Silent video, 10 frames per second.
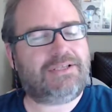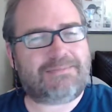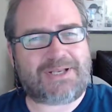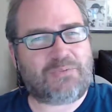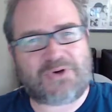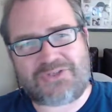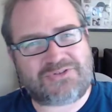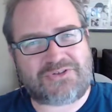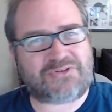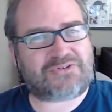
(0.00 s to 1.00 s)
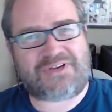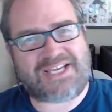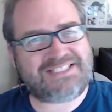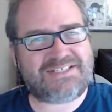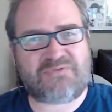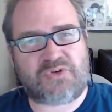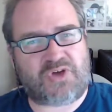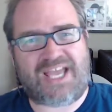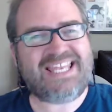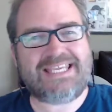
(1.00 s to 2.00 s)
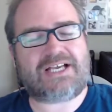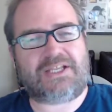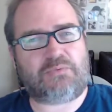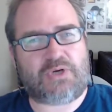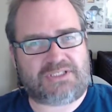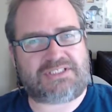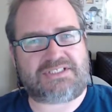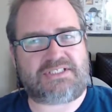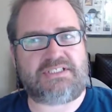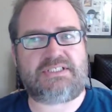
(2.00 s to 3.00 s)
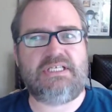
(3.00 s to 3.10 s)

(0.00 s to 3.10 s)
no matter what you do, creative or not, any kind of work does this,